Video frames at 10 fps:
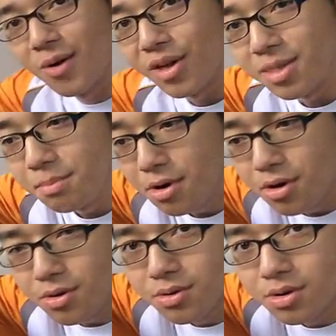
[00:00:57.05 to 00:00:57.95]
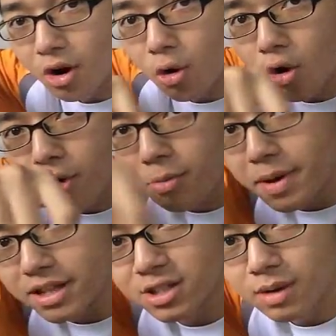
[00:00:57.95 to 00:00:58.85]
When the moon
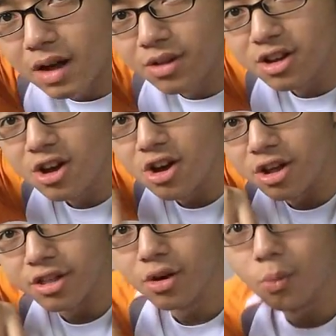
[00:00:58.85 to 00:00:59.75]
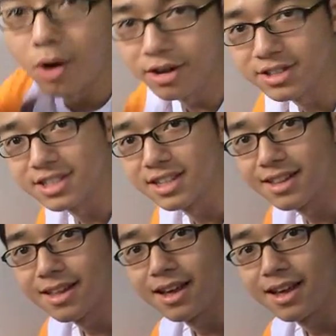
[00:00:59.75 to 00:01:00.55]
orbits around the earth once